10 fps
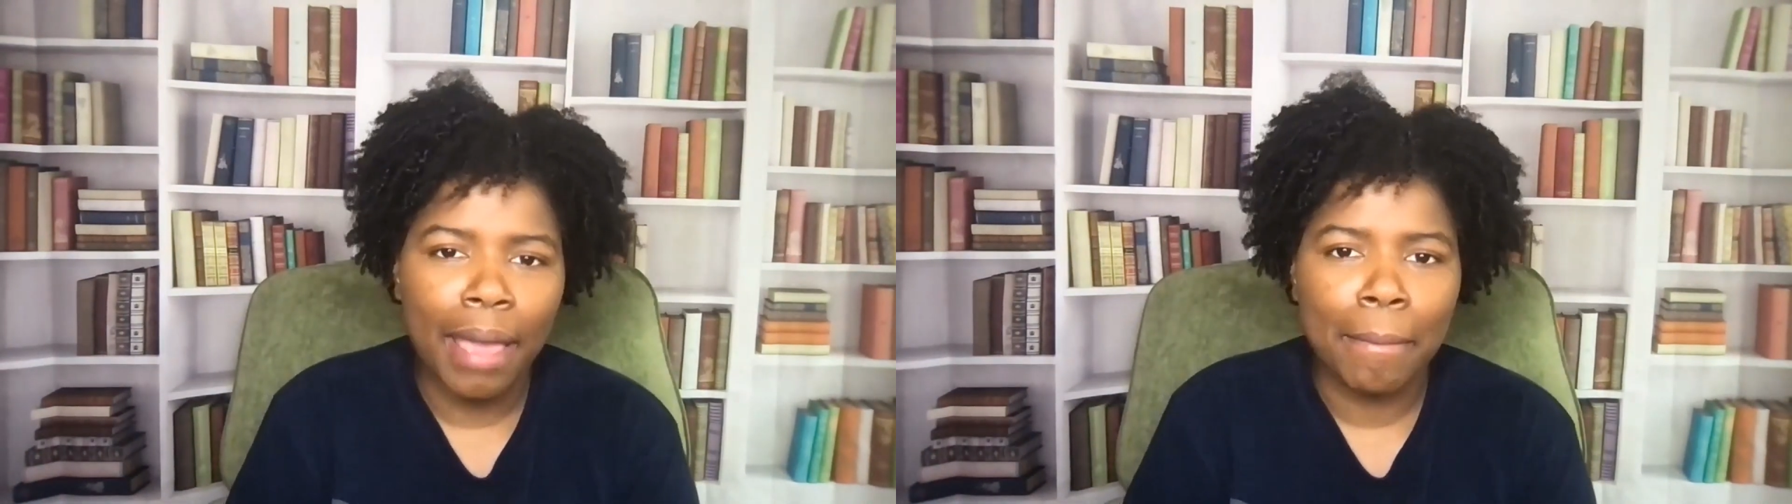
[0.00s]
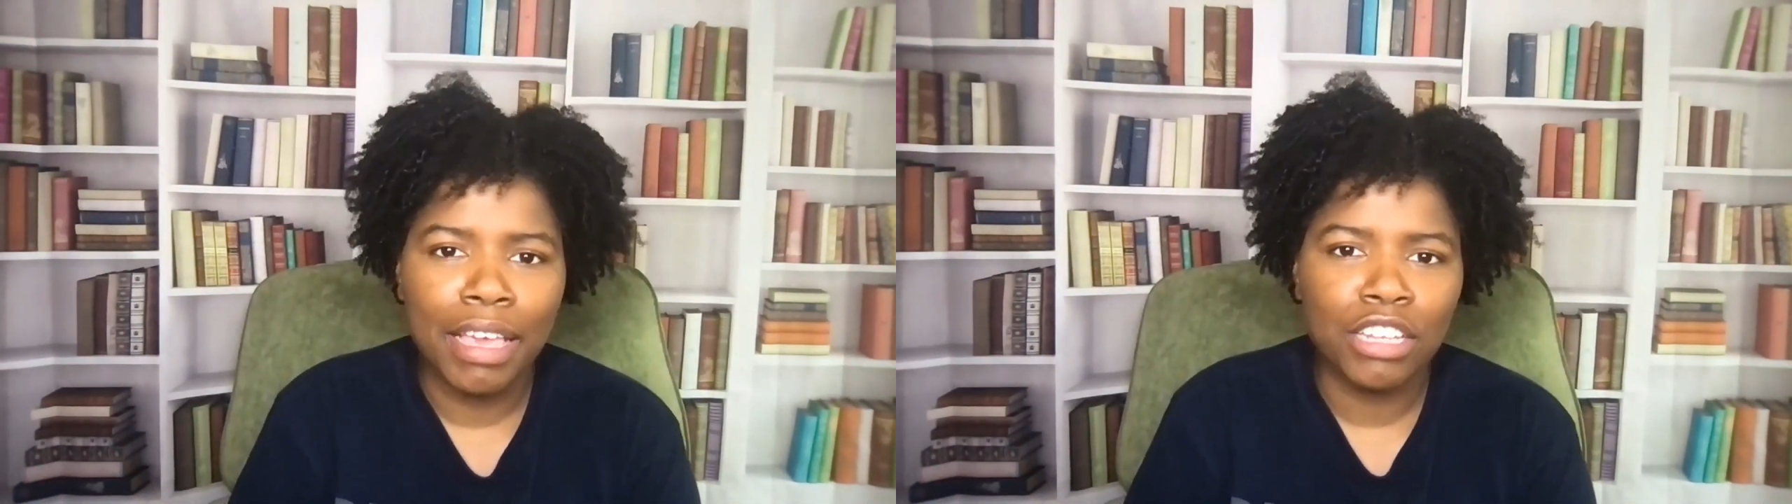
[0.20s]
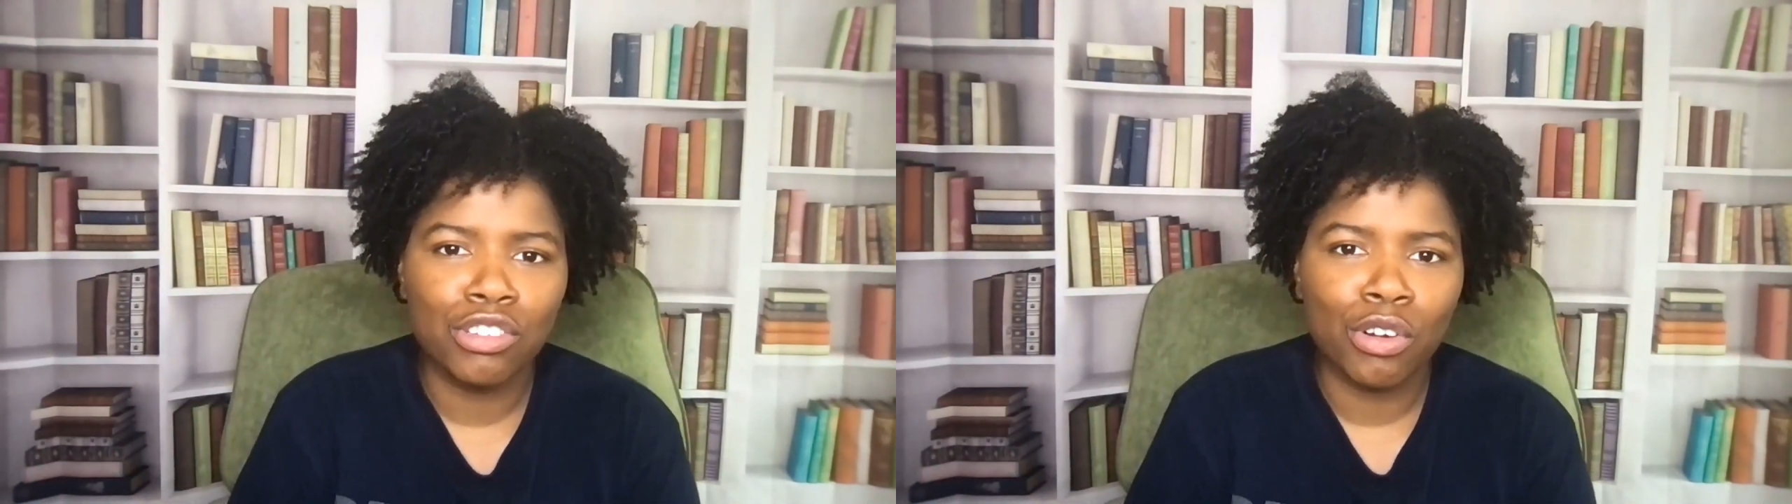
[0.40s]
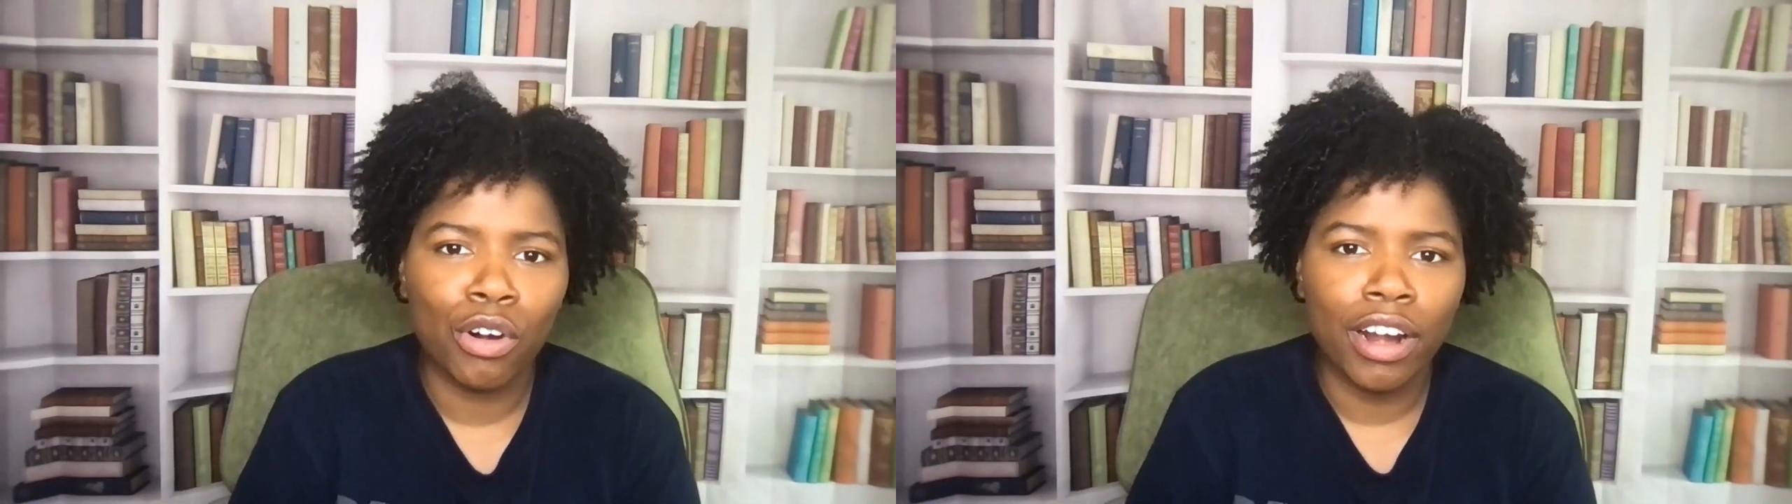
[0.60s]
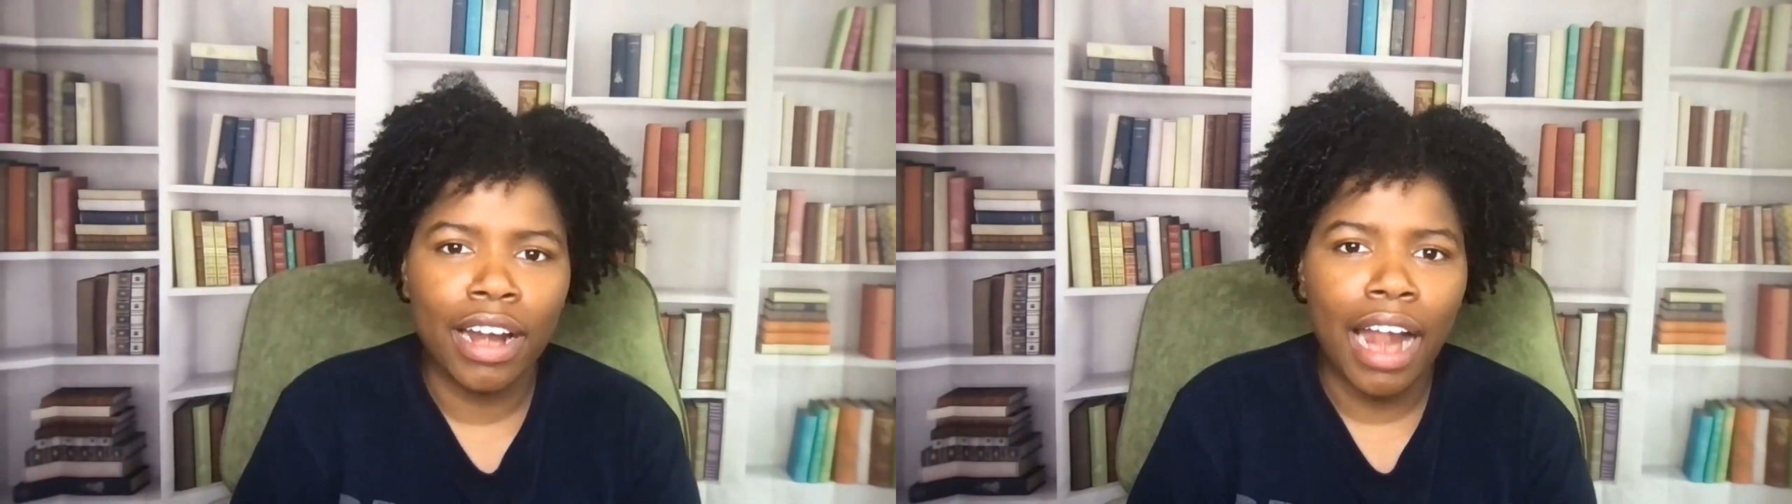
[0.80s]
I made
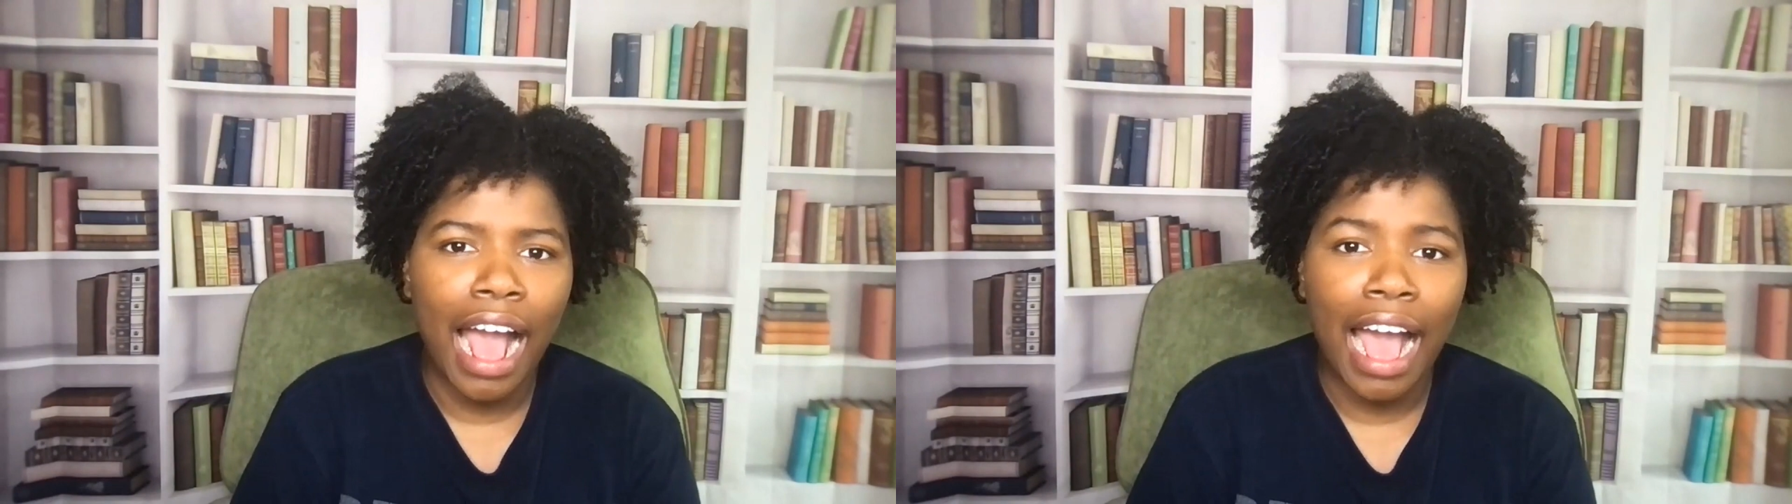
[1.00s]
sure